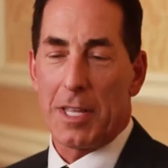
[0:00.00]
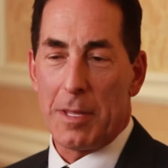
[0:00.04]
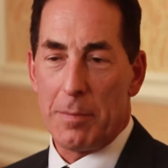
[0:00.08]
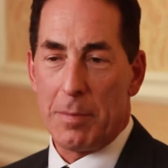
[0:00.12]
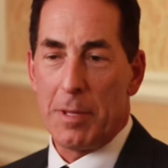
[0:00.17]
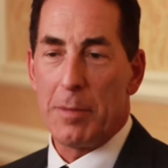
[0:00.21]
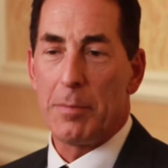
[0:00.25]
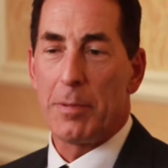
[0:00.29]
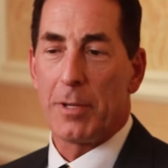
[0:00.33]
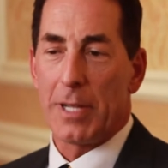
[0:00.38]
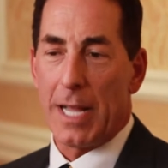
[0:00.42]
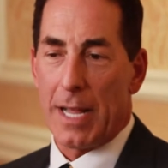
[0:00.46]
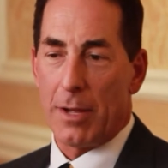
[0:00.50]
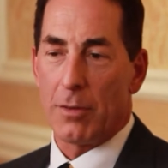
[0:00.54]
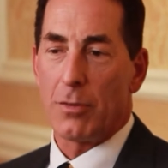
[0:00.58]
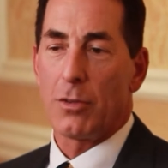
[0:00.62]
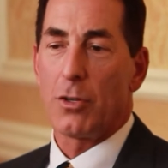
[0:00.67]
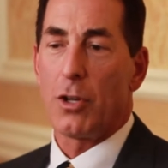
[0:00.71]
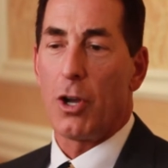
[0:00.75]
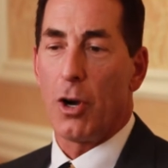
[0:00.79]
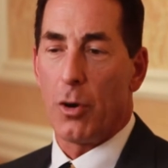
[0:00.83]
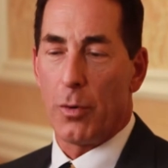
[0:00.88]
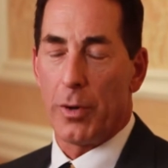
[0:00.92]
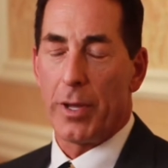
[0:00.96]
to keep people
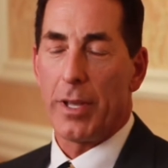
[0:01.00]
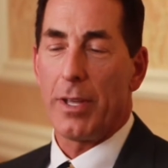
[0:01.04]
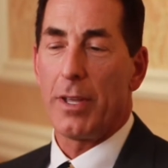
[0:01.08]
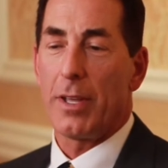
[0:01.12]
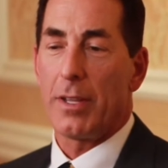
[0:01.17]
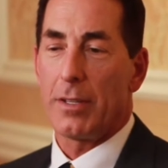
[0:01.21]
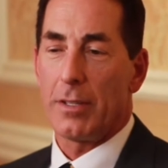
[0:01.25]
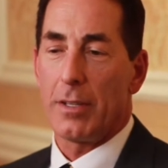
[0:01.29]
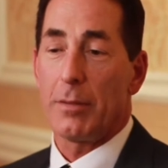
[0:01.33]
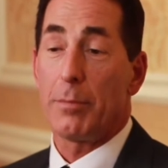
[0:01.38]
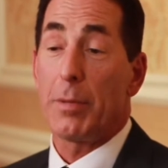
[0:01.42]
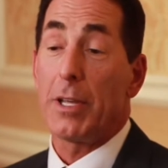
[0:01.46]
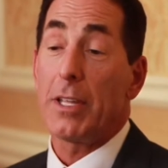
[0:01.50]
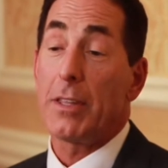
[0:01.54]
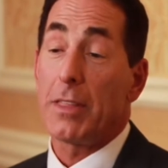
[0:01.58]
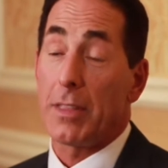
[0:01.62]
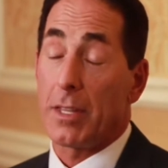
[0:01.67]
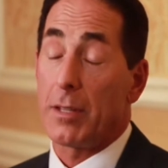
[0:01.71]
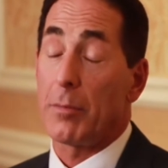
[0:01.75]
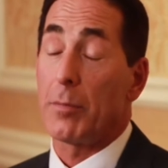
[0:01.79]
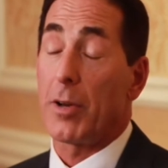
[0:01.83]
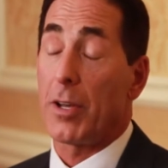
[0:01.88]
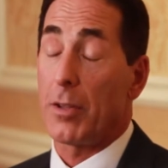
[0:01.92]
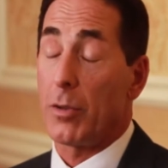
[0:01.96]
out going. And the big
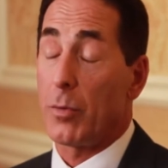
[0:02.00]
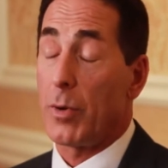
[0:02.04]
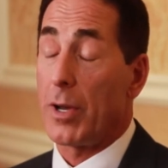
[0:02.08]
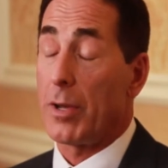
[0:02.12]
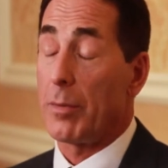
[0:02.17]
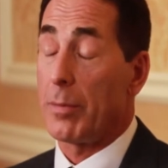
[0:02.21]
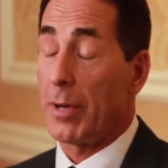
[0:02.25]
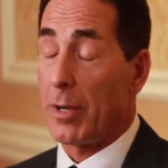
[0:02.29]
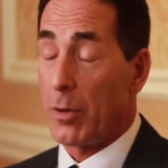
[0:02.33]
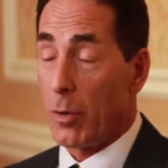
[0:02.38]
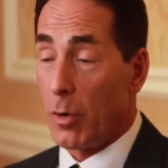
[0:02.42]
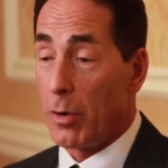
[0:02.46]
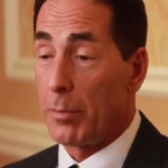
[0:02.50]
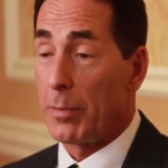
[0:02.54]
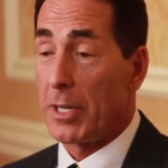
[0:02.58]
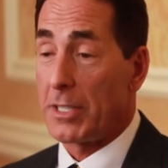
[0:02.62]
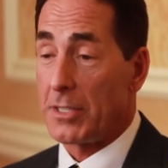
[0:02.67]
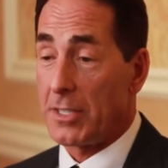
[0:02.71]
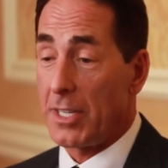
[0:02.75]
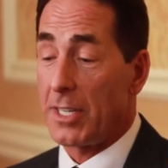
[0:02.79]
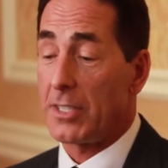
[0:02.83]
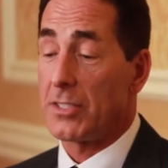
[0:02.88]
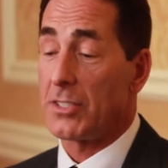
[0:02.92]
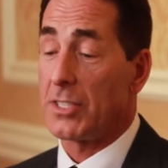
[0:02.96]
thing, by the way, about all my
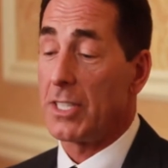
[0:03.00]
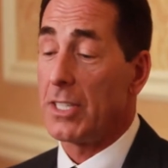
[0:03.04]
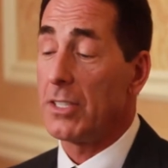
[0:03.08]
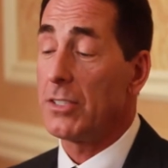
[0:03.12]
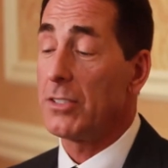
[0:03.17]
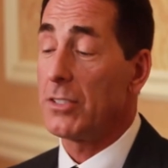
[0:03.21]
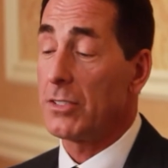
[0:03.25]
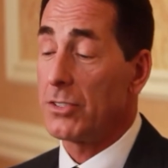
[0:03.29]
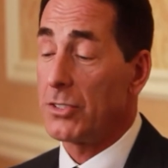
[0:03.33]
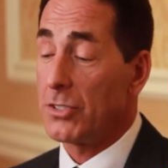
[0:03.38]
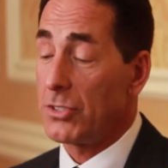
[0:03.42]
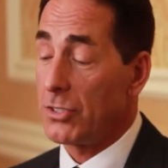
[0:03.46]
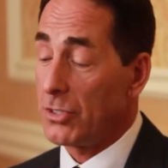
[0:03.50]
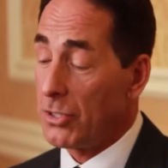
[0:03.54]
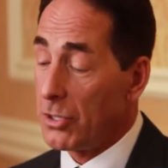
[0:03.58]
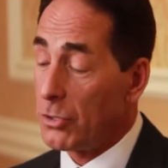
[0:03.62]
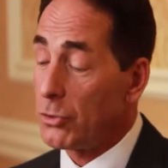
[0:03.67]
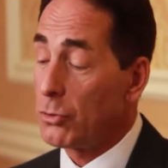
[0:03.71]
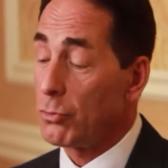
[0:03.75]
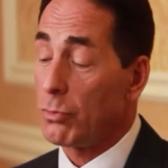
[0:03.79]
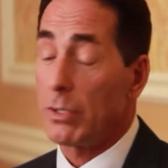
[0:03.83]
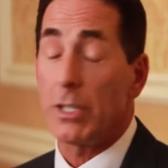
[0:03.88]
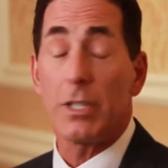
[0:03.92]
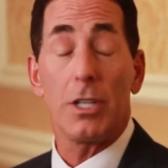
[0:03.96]
techniques,
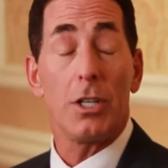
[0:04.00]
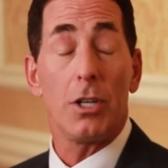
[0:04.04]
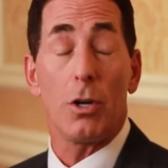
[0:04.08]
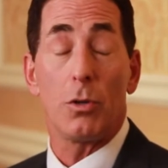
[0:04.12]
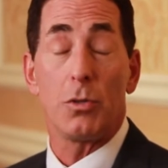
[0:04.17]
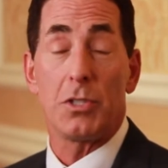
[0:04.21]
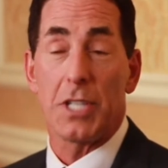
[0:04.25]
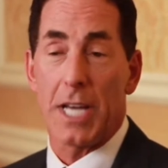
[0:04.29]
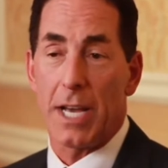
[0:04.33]
there's really no